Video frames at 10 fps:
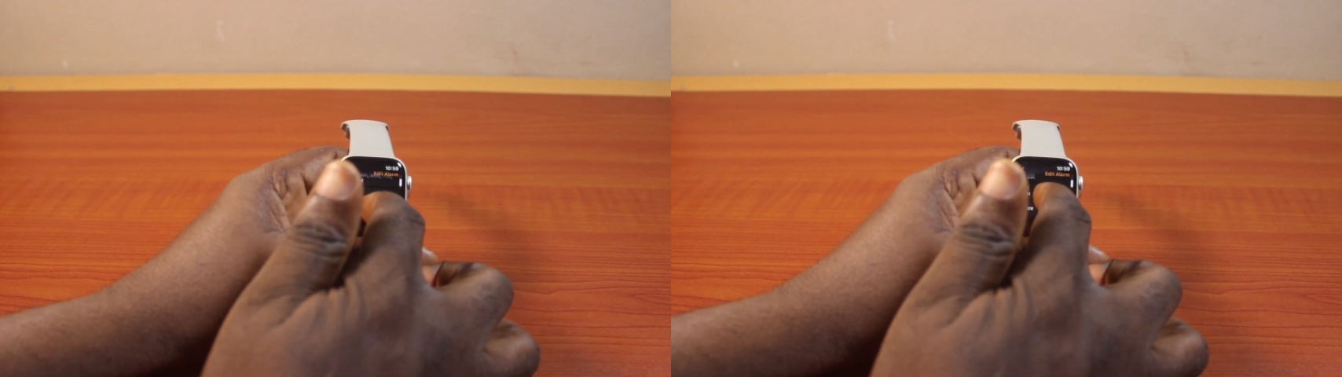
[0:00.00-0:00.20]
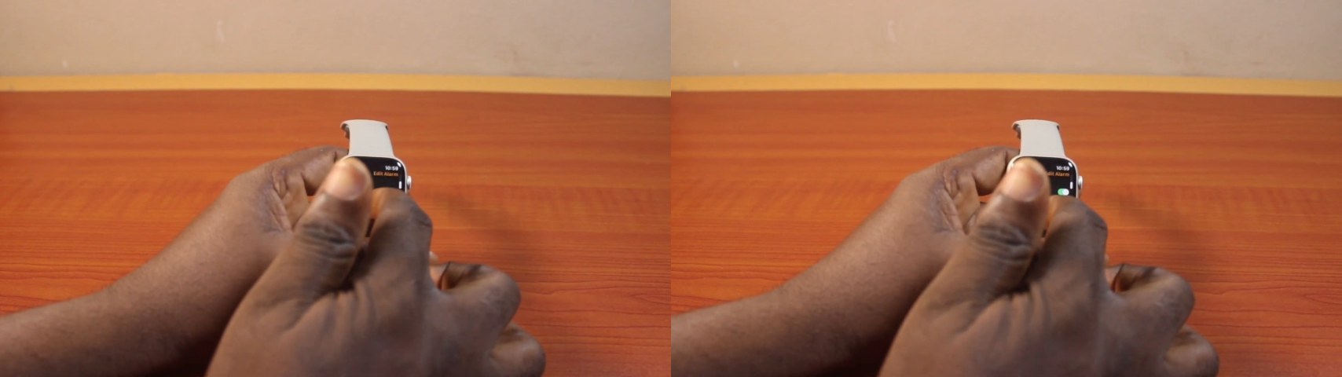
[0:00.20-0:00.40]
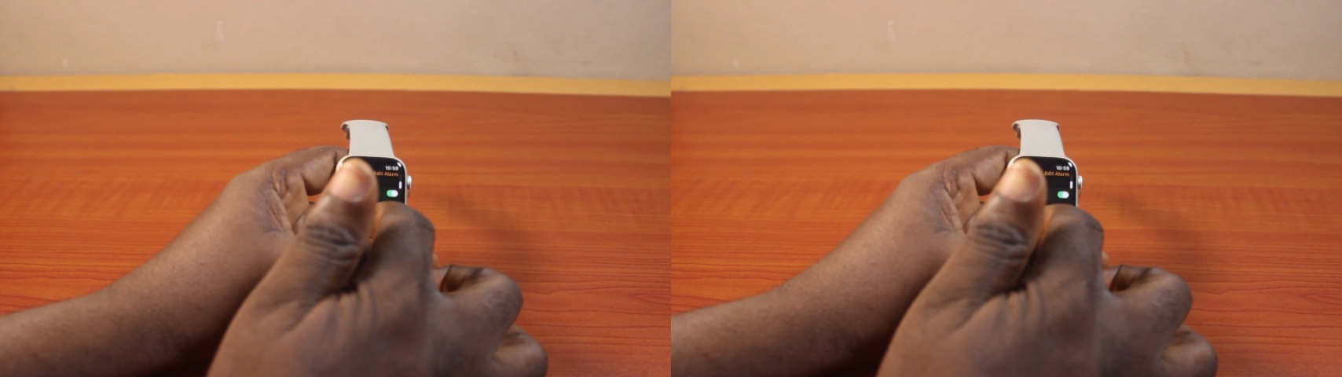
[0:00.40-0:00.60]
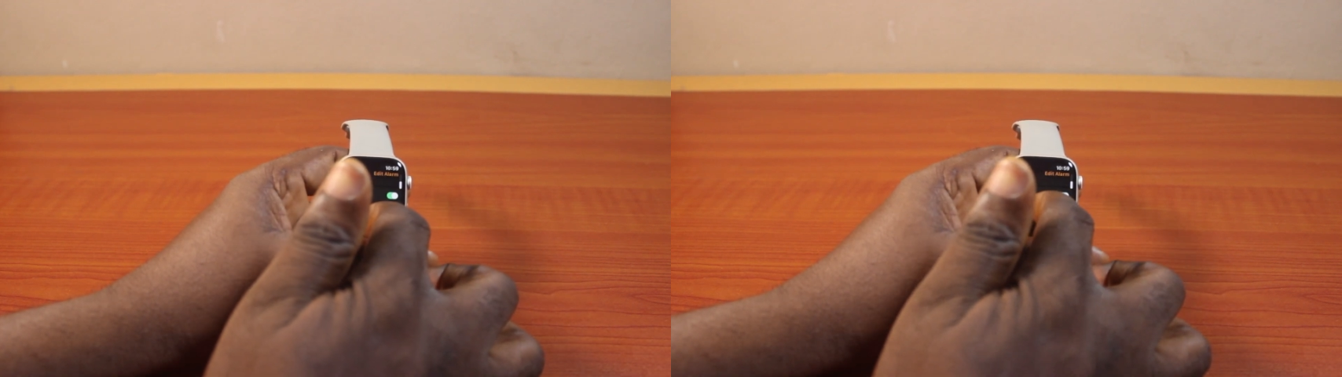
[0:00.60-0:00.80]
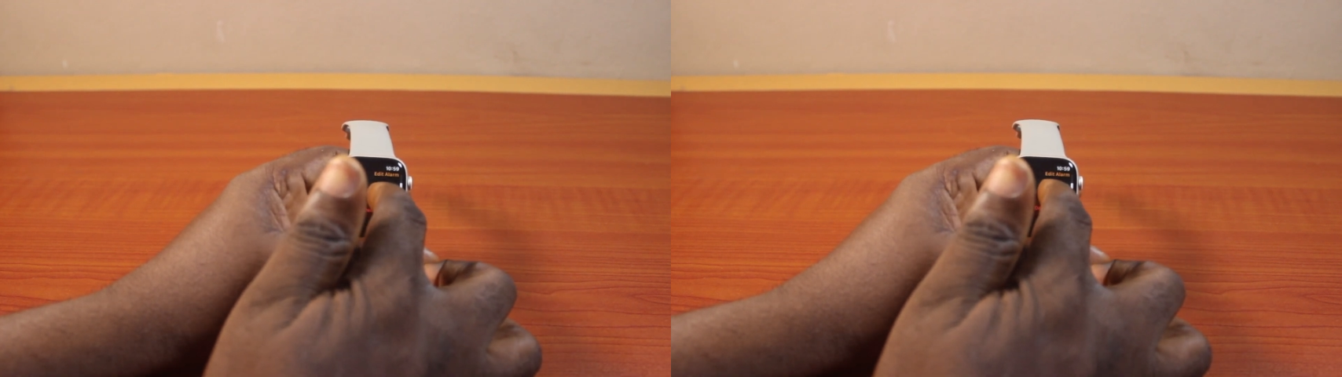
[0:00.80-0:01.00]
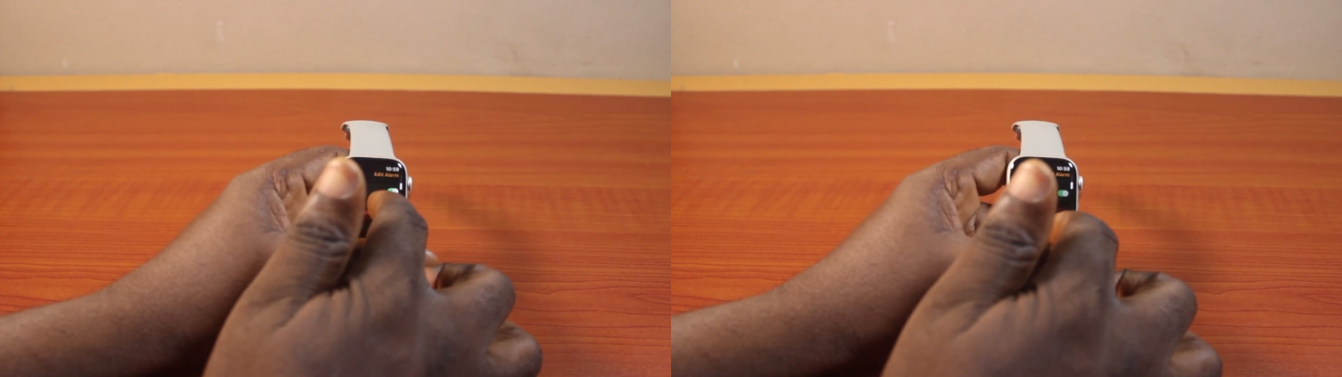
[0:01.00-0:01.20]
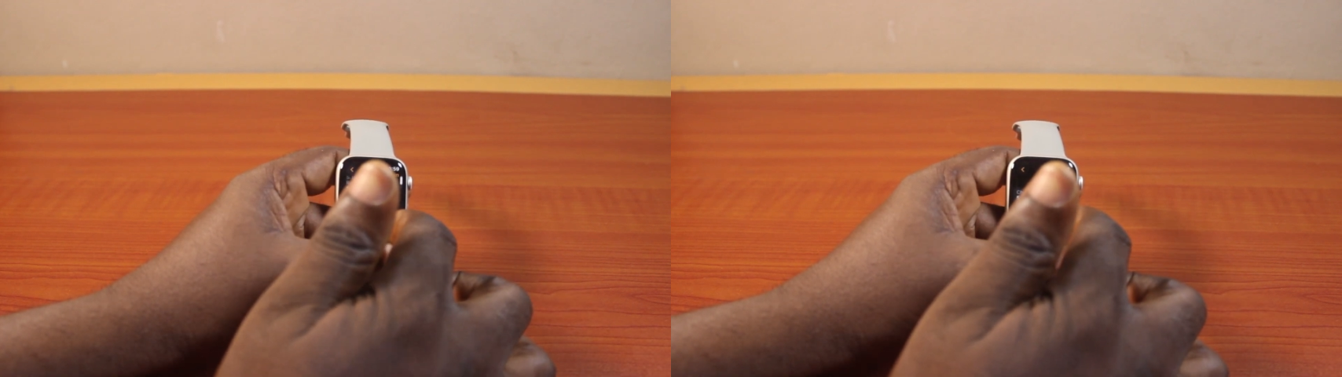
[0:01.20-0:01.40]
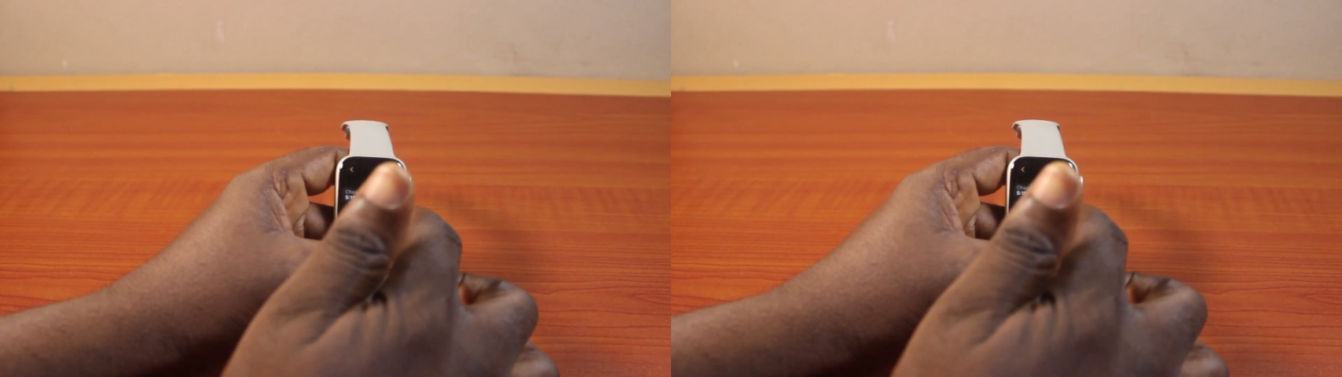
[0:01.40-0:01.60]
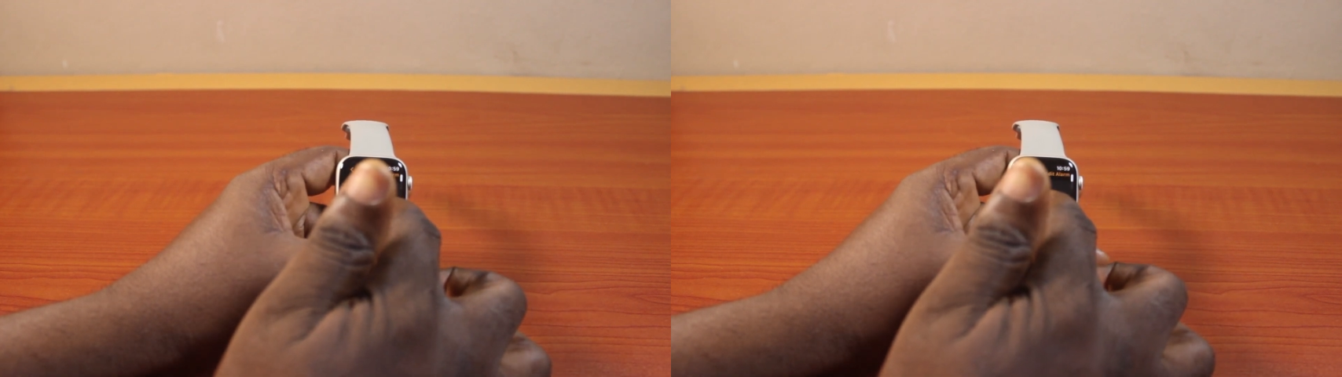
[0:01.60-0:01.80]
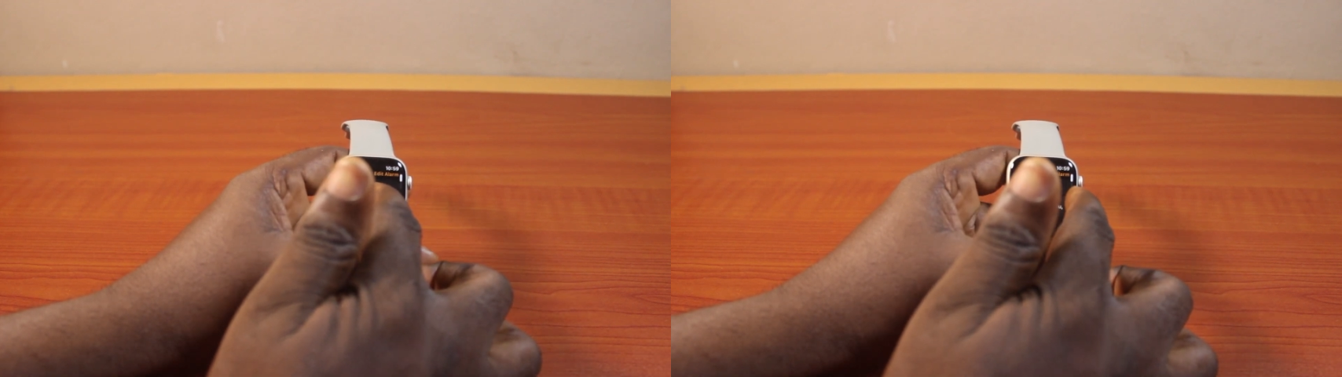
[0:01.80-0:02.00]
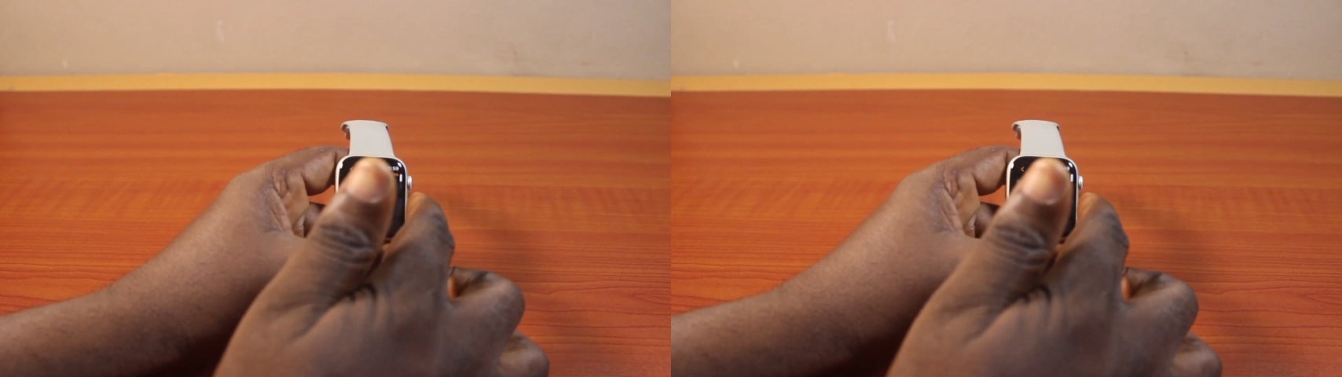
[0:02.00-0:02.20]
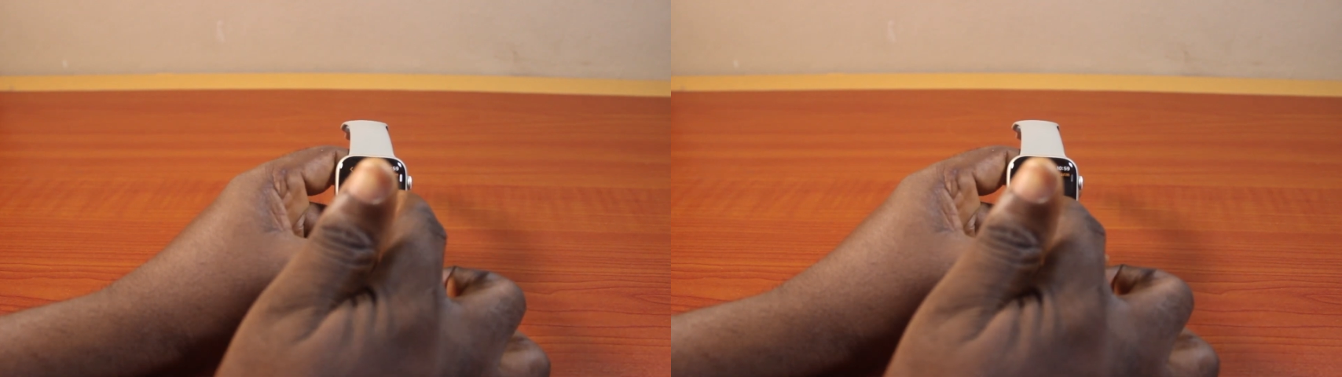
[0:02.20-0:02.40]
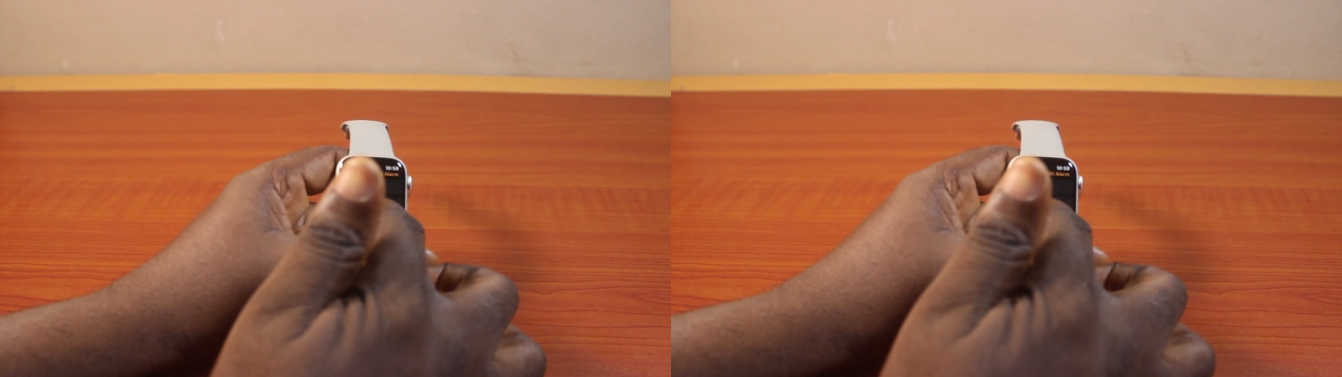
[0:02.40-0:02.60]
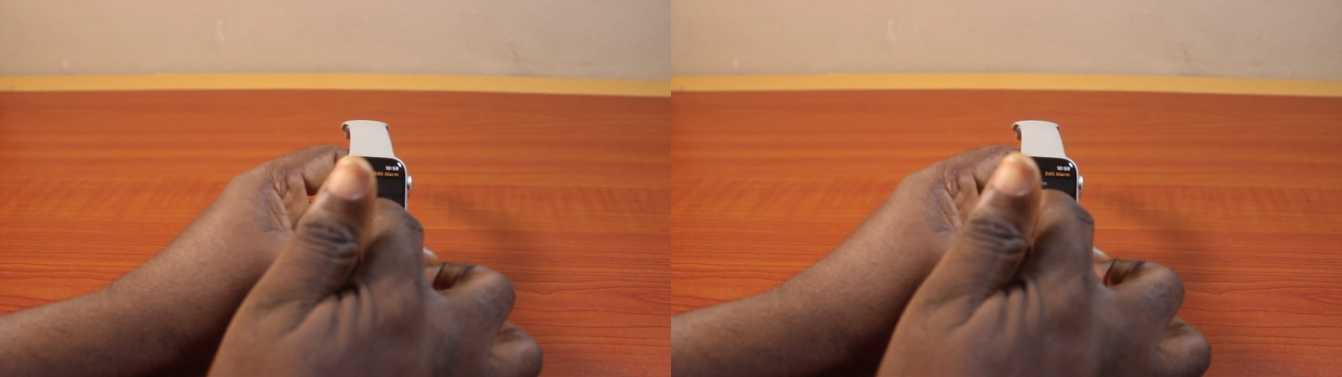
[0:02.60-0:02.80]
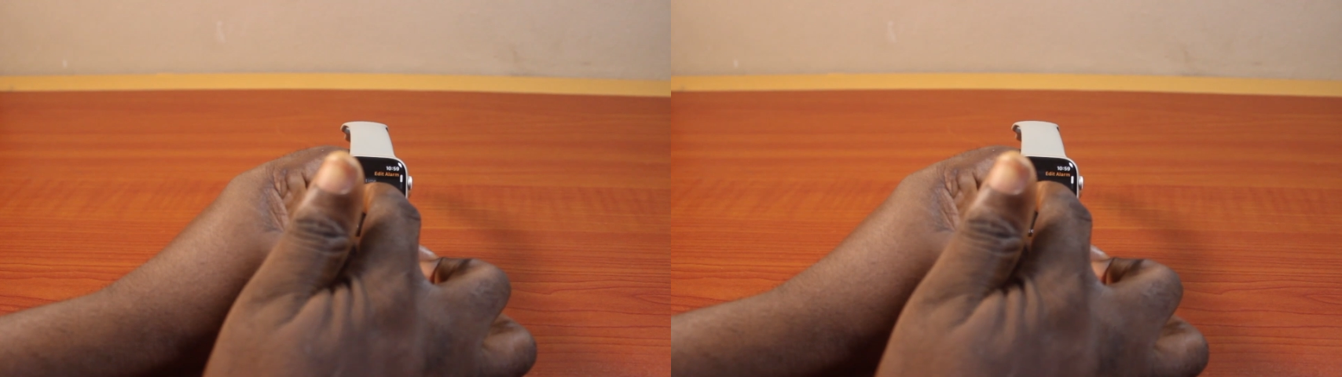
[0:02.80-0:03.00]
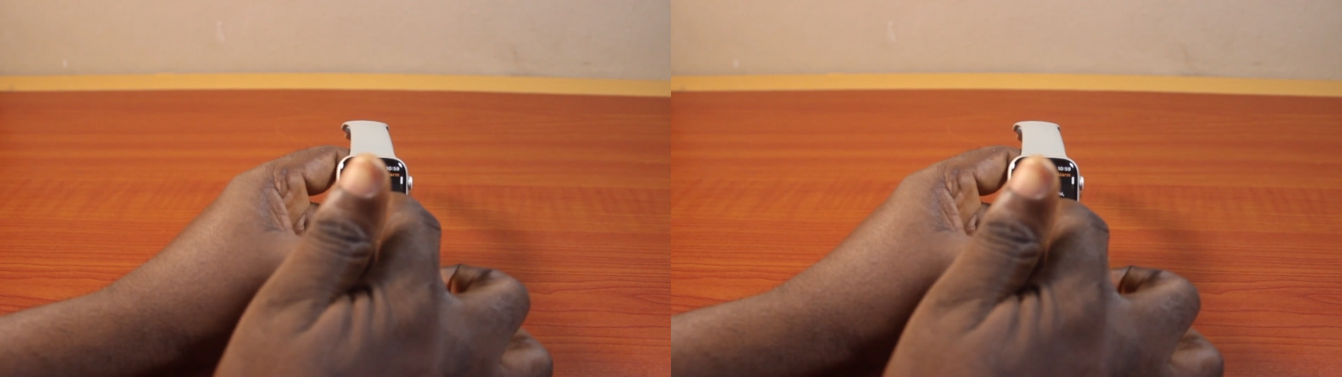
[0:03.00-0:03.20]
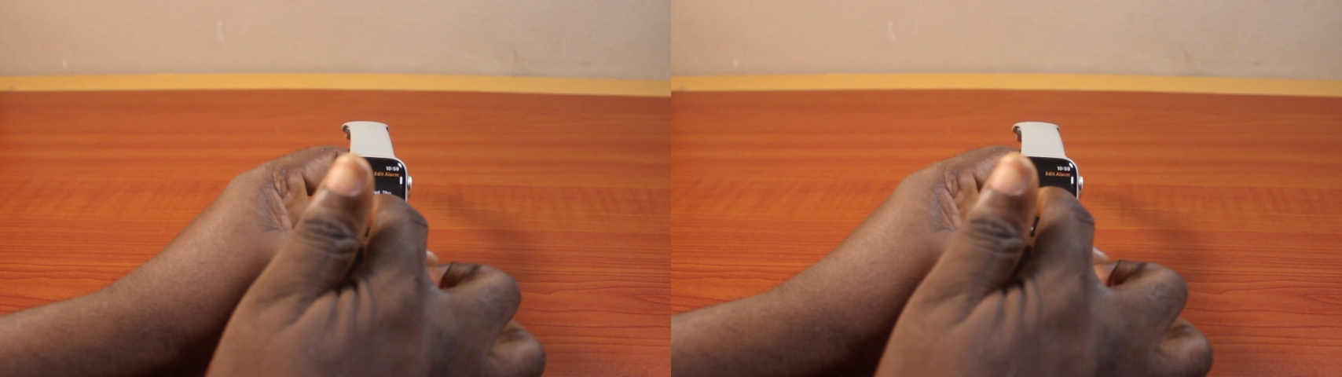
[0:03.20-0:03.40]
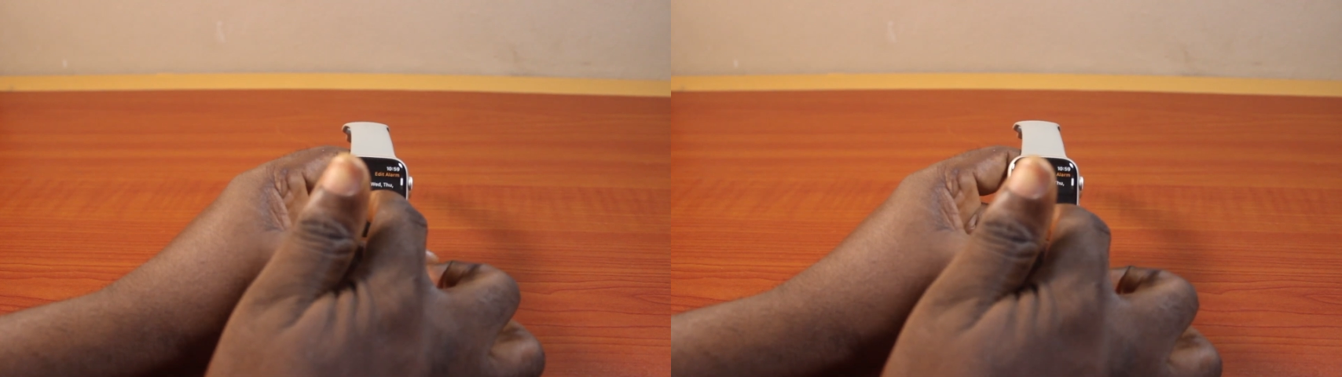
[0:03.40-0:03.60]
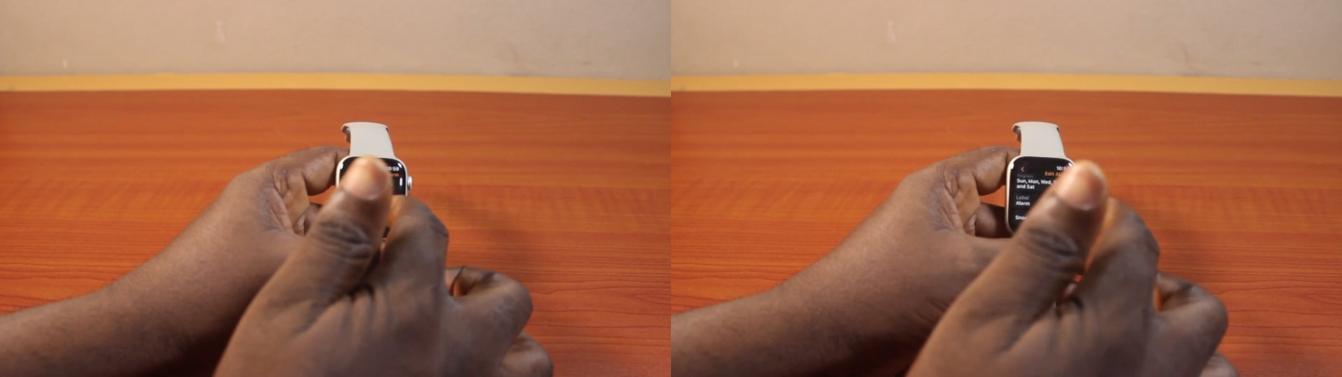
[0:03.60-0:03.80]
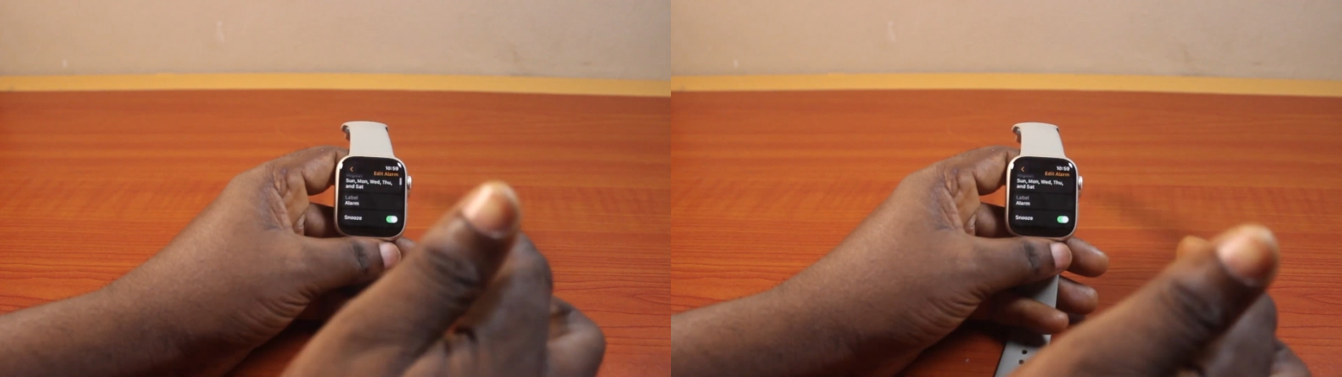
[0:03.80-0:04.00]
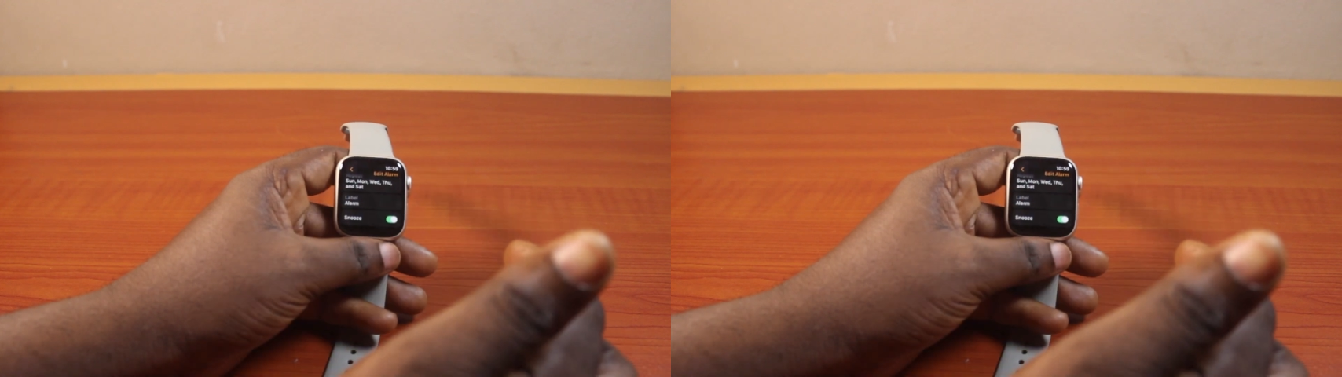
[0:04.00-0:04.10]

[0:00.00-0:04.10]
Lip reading: [unreadable: no face in view]